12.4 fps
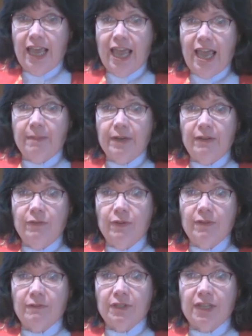How many of you have
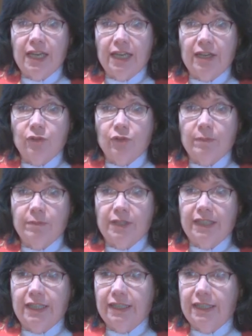ever taken a trip to
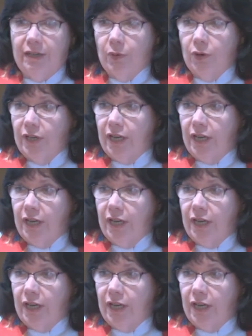Disney World?